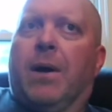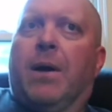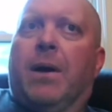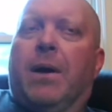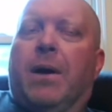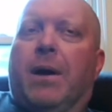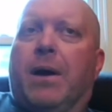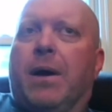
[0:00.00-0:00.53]

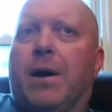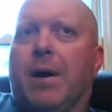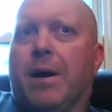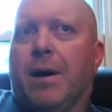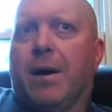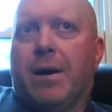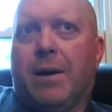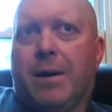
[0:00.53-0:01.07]

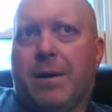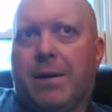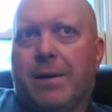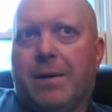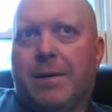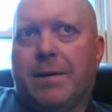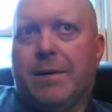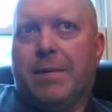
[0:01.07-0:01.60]

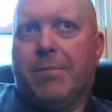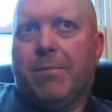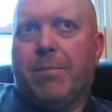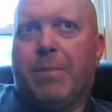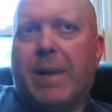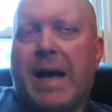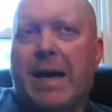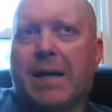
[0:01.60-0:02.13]
(silence)